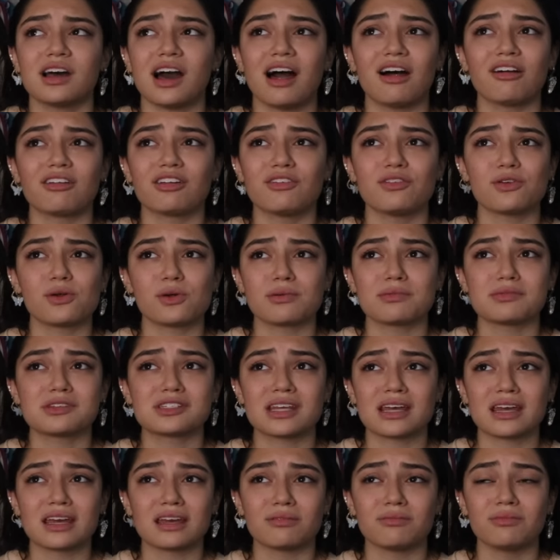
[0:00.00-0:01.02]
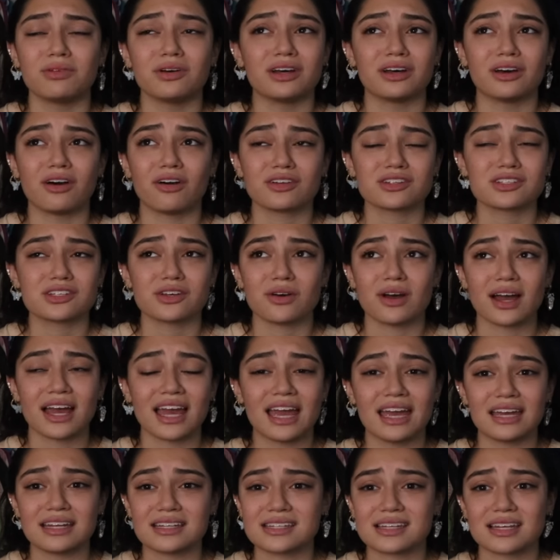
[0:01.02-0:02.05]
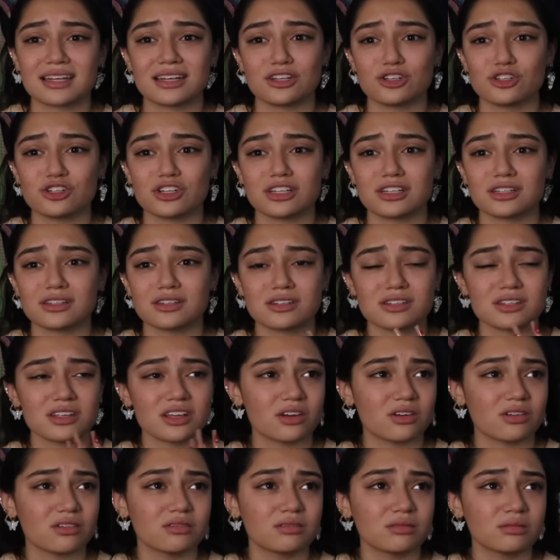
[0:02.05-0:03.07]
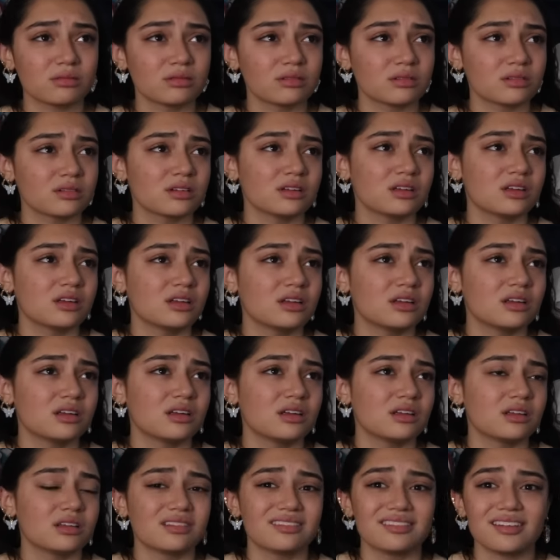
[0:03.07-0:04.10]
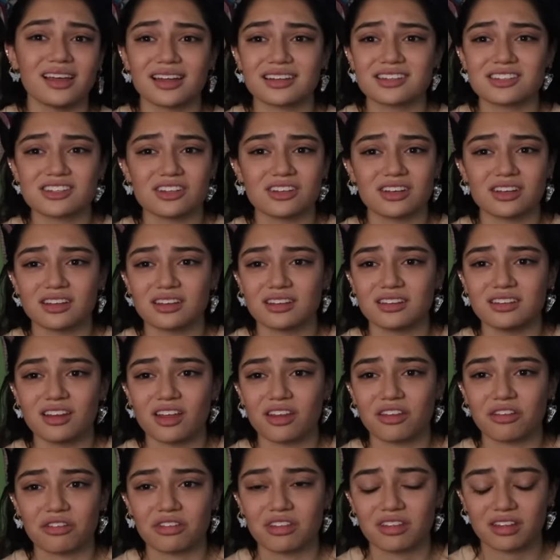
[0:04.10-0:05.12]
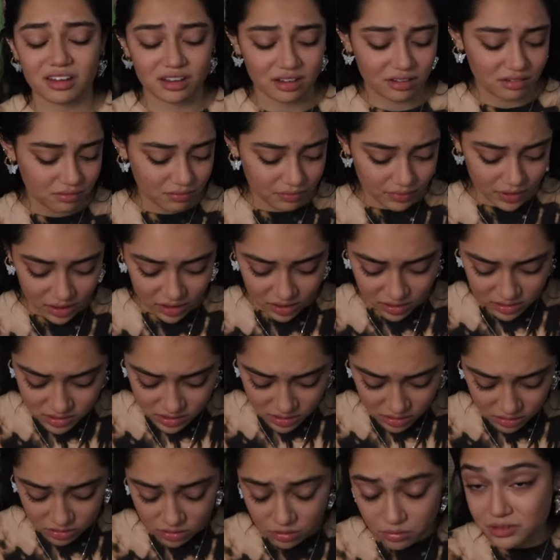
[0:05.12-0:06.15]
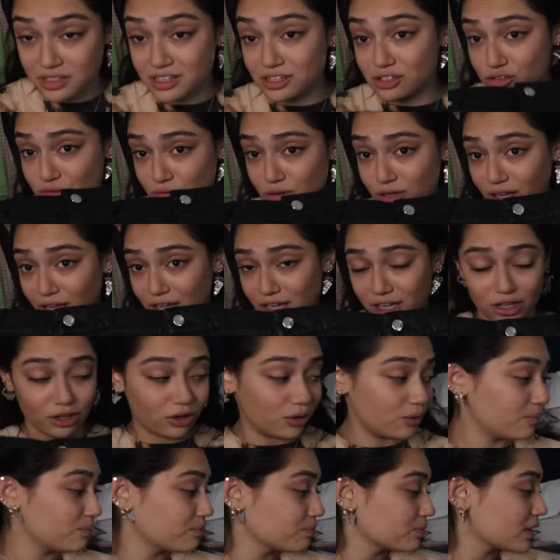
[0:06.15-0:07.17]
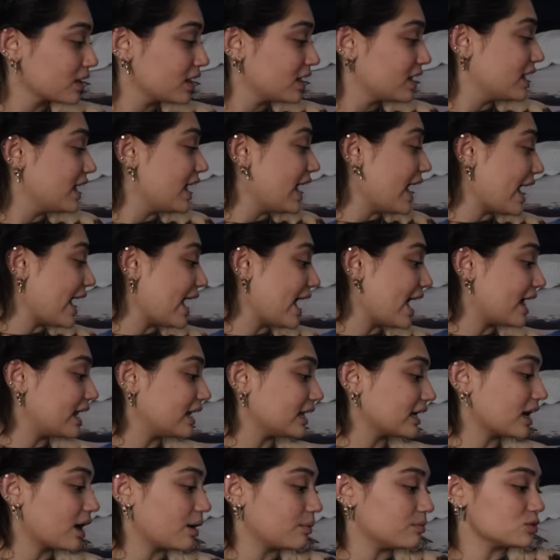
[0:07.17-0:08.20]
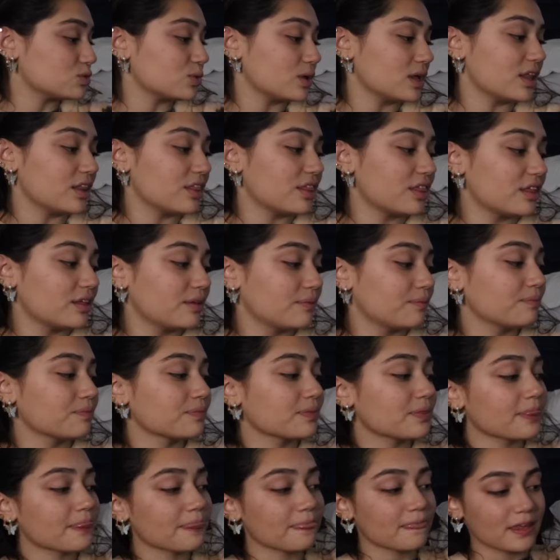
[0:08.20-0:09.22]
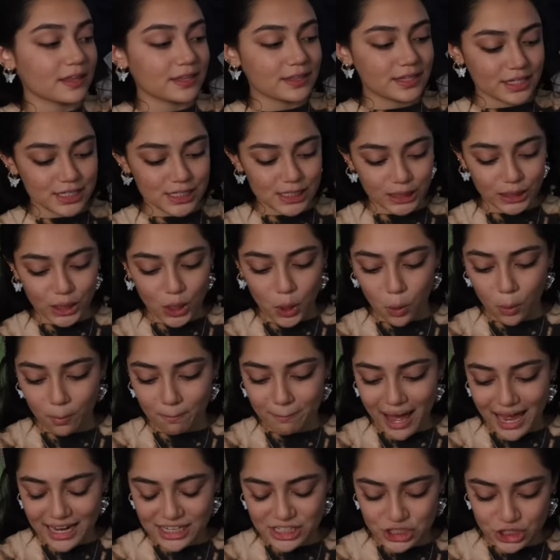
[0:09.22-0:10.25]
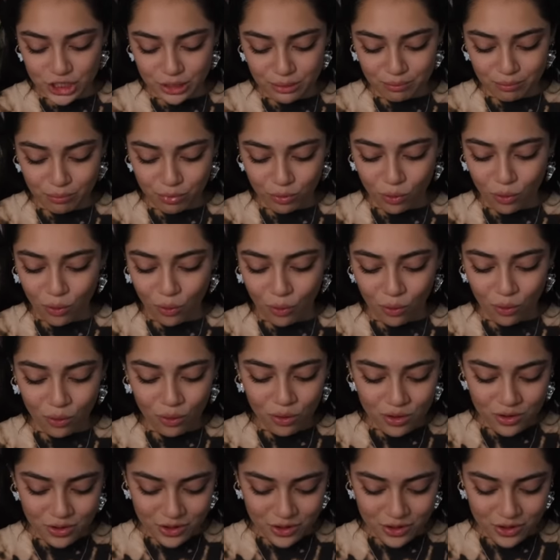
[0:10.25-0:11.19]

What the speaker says: I don't even know what I'm saying, but also I hate skinny jeans, so that's another thing, I guess. I don't know. These are really cute. And it comes with this little matching bra.